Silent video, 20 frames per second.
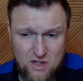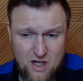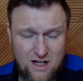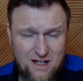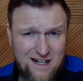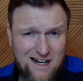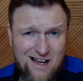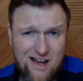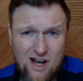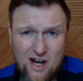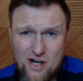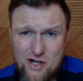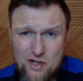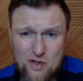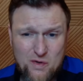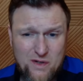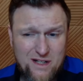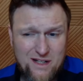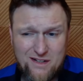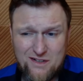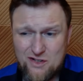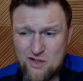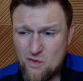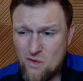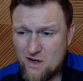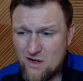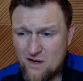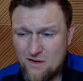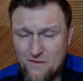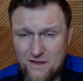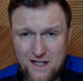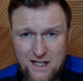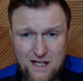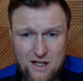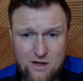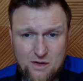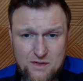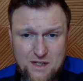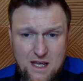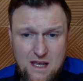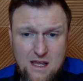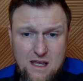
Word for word: We're talking 100, 200 videos.